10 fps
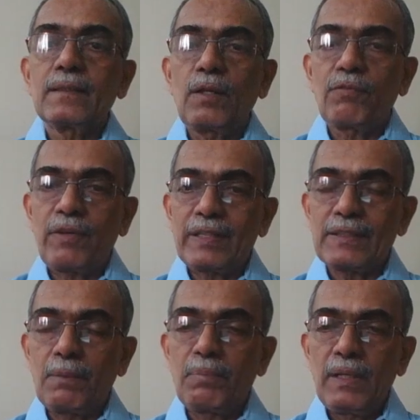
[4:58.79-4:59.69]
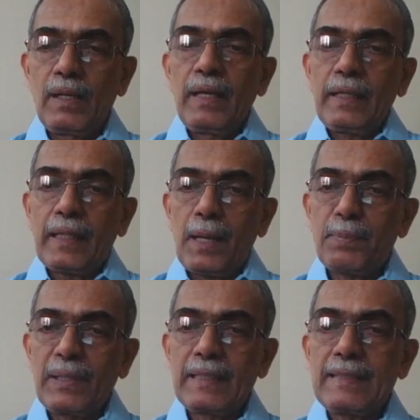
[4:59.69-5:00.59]
Now, for example,
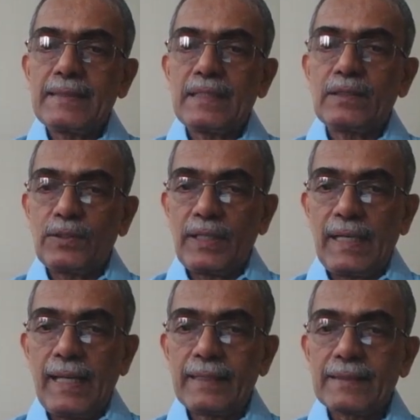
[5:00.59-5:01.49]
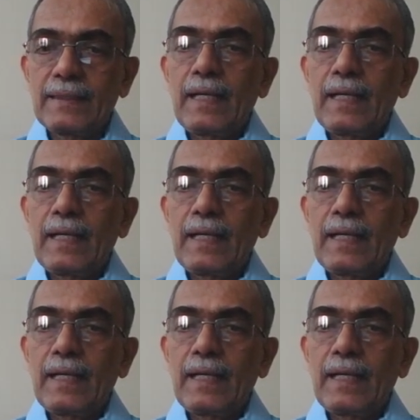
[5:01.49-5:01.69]
capital gains are 30 lakhs.